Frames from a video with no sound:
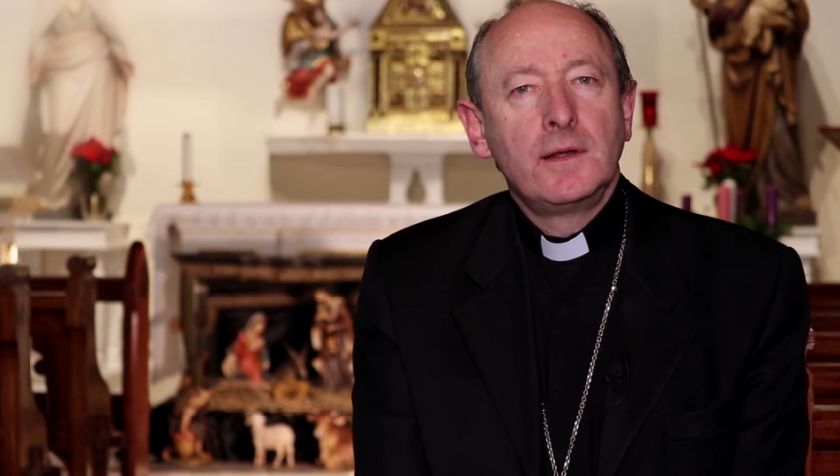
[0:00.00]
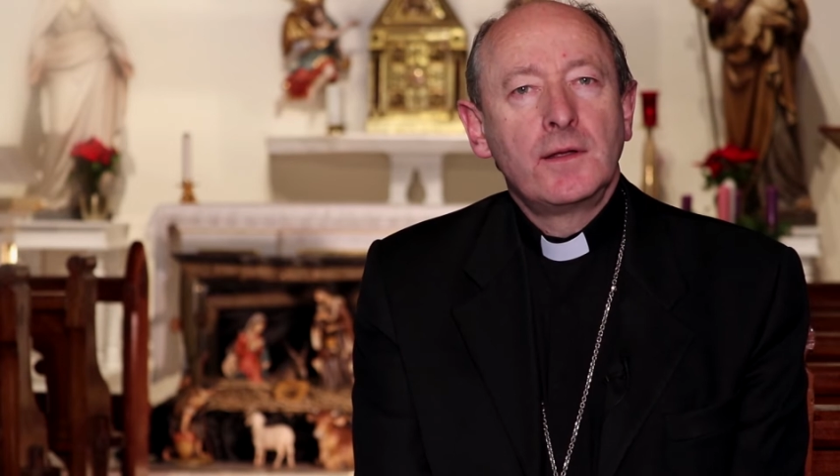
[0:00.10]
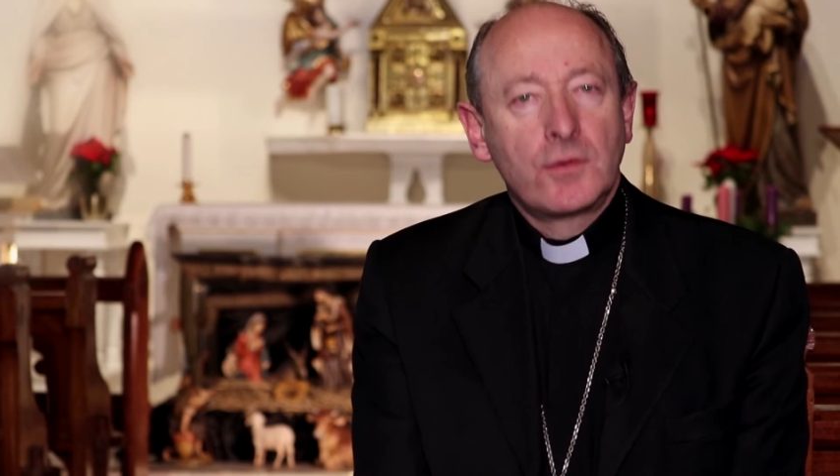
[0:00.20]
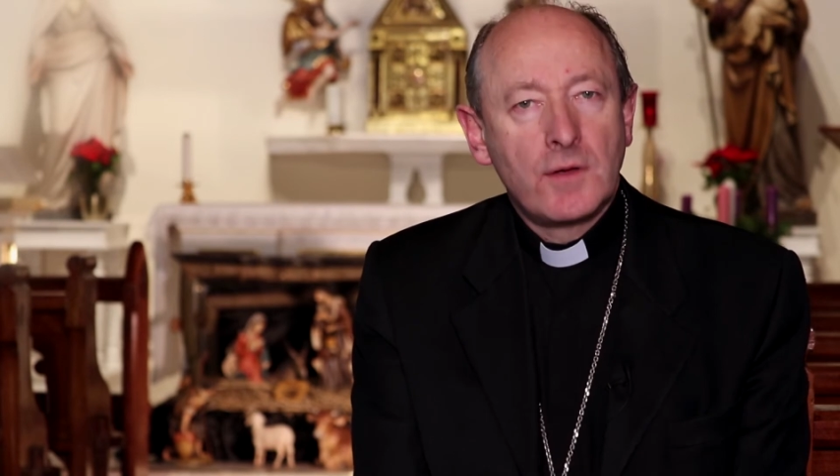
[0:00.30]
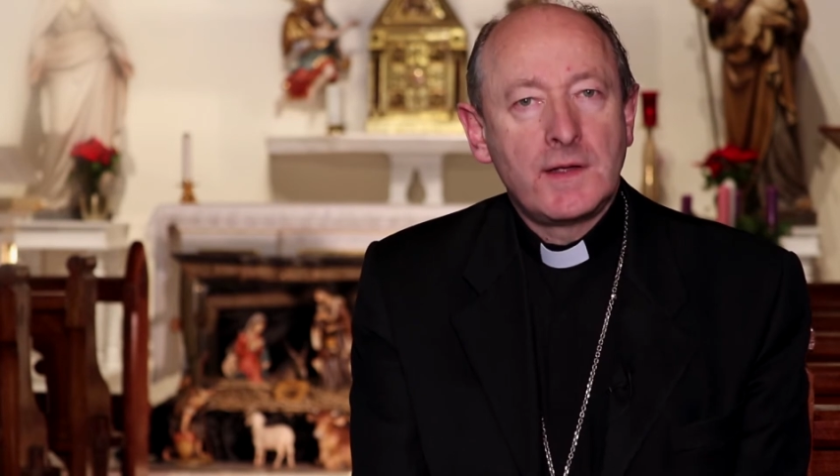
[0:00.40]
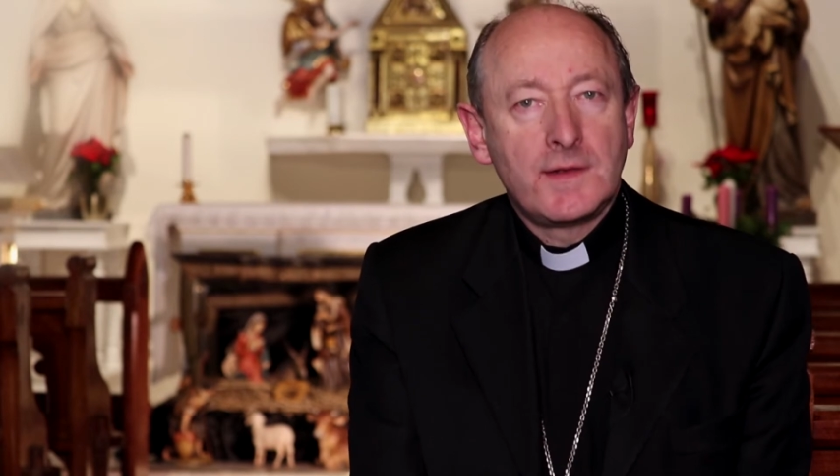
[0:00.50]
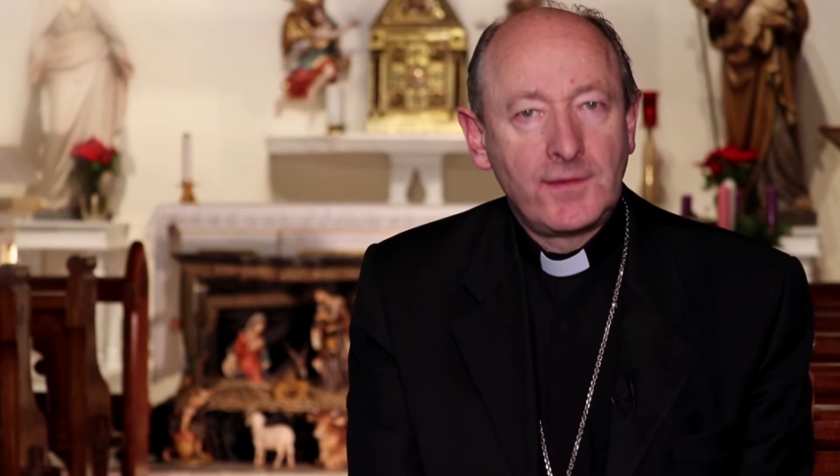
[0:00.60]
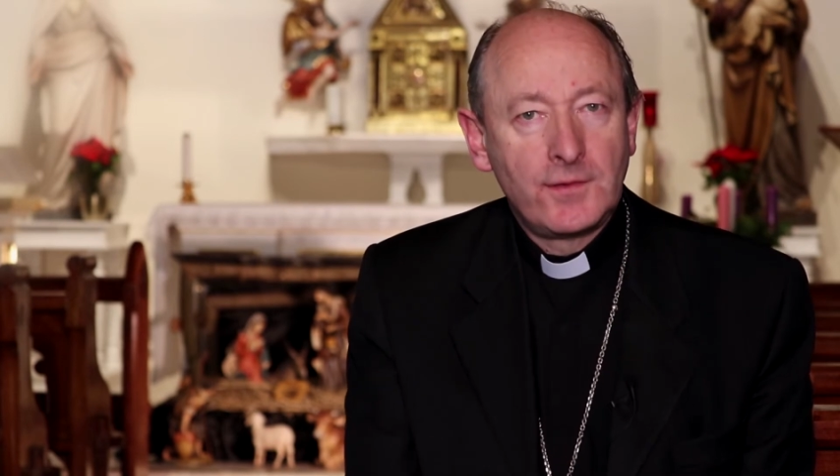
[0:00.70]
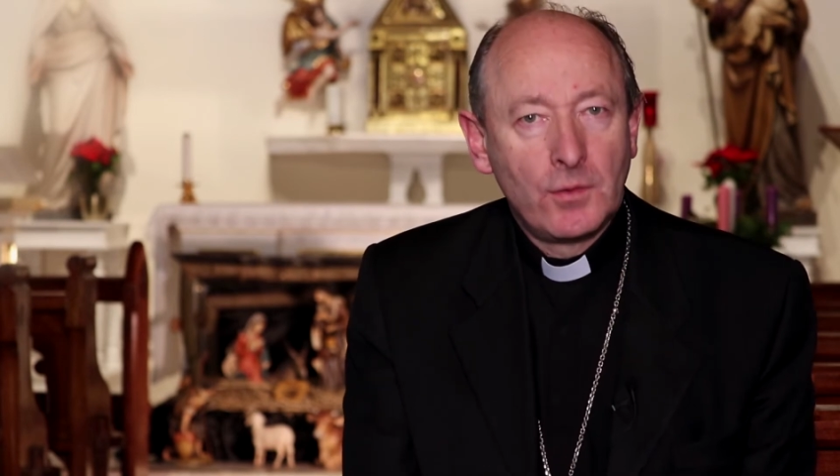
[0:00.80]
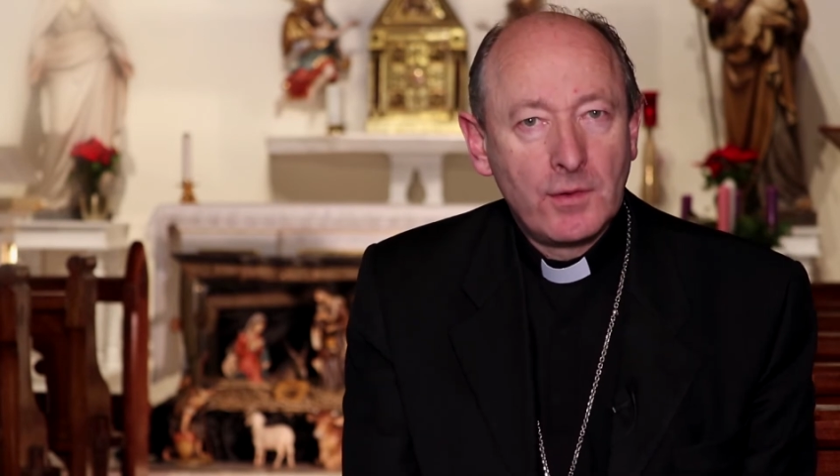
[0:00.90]
the
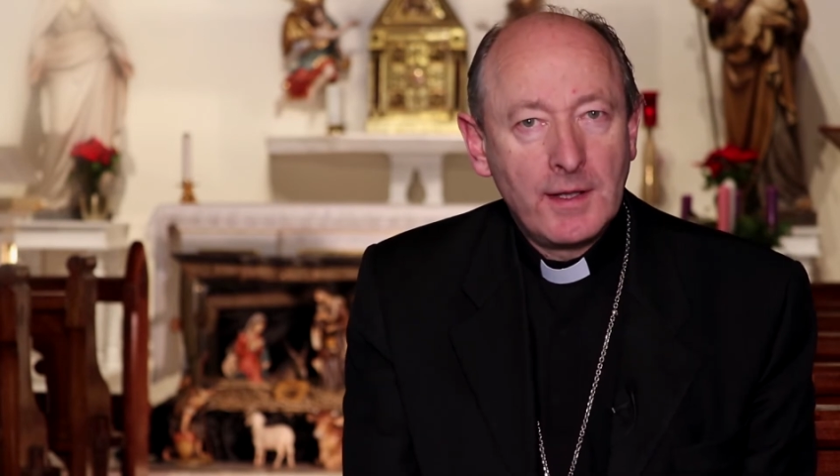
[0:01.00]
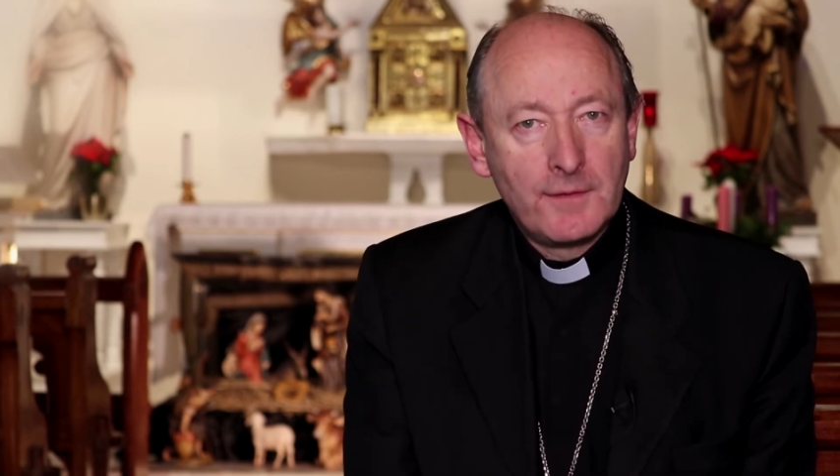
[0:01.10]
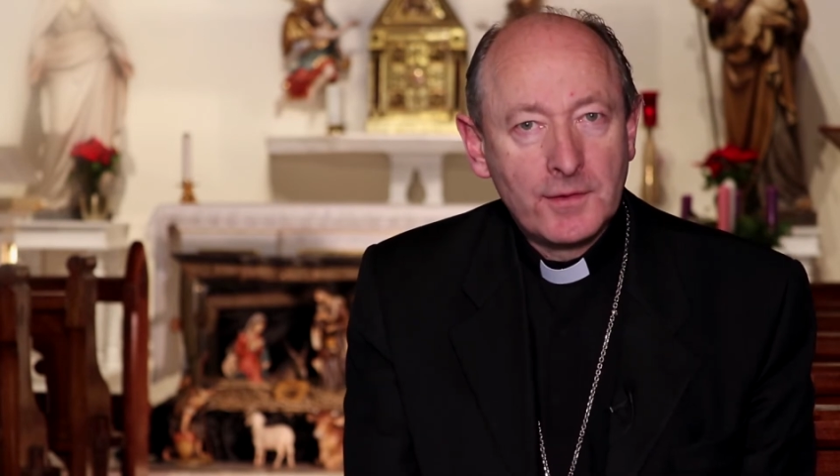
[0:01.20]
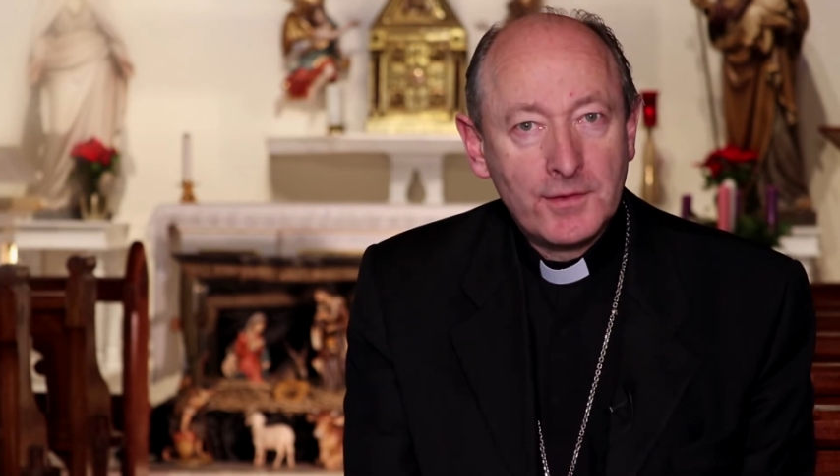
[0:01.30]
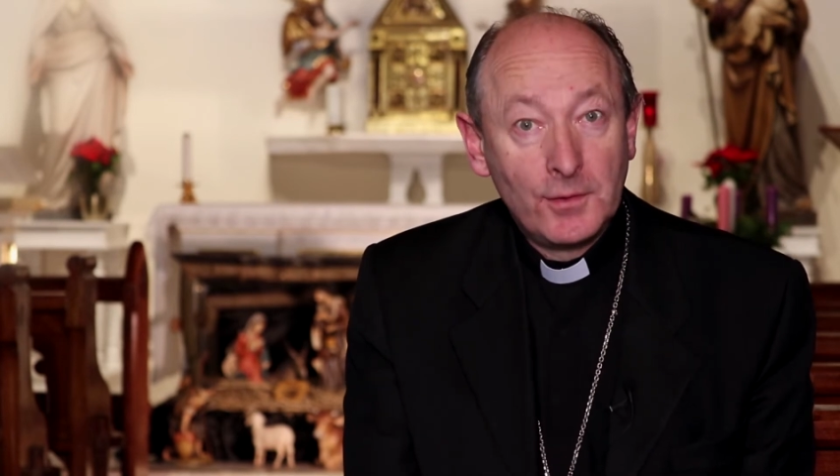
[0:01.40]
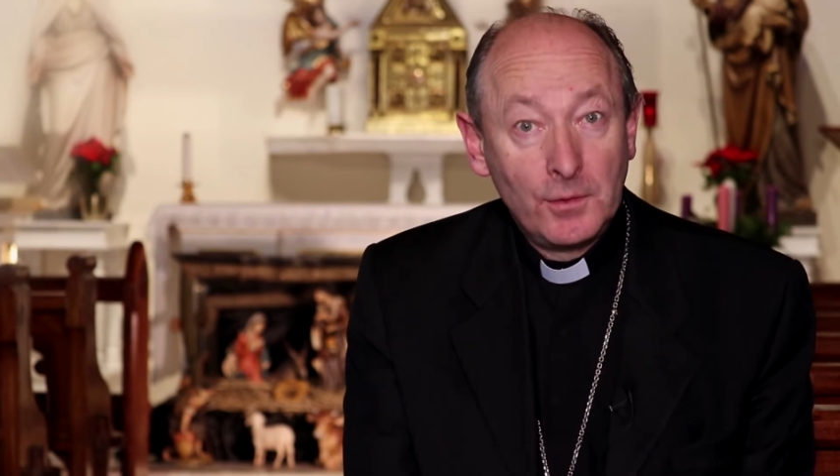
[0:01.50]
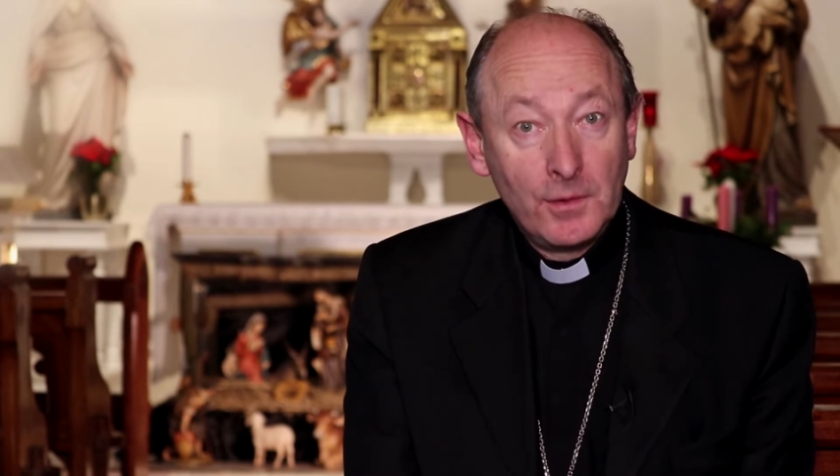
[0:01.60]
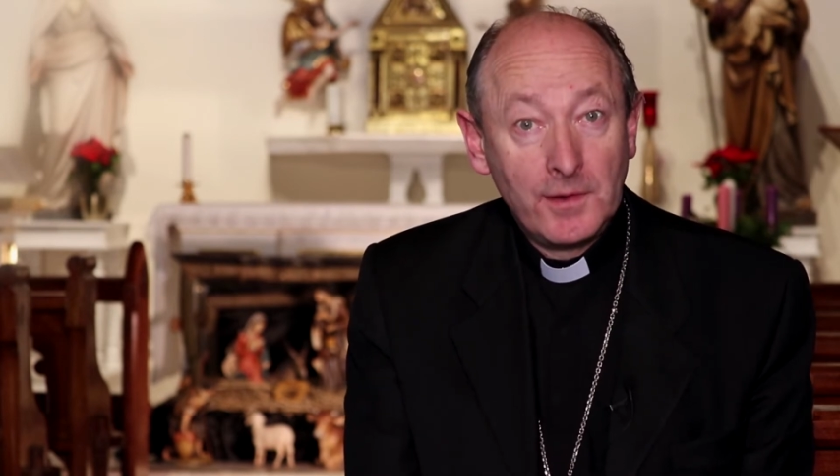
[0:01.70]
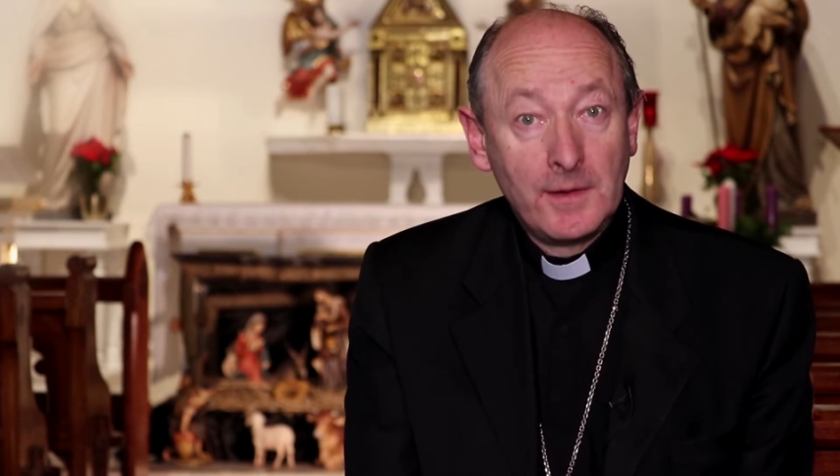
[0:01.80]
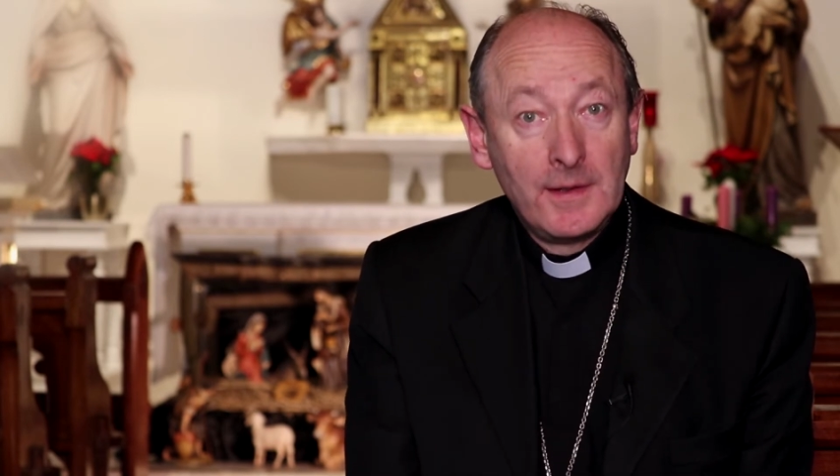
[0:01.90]
greatest story ever
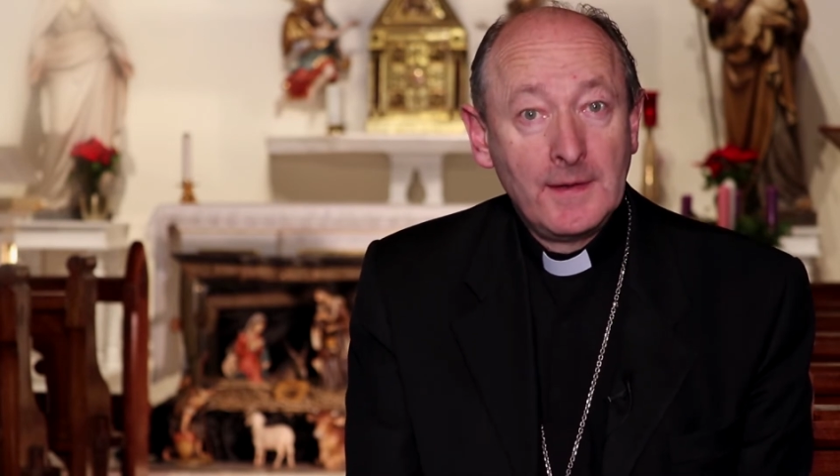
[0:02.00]
told?